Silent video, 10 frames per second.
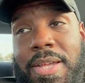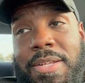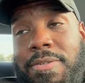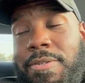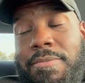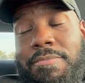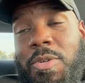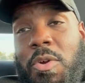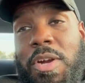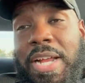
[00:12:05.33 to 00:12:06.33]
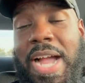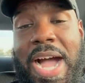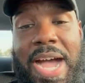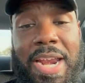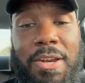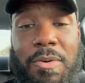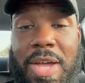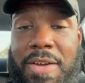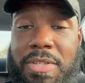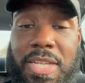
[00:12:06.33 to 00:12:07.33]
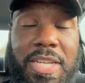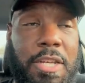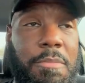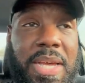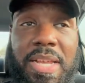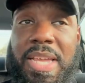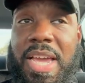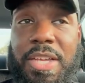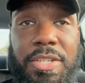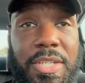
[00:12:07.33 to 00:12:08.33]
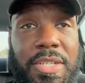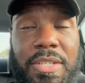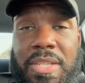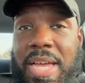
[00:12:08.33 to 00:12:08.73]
and, and, glory to God, I don't have to take any medications.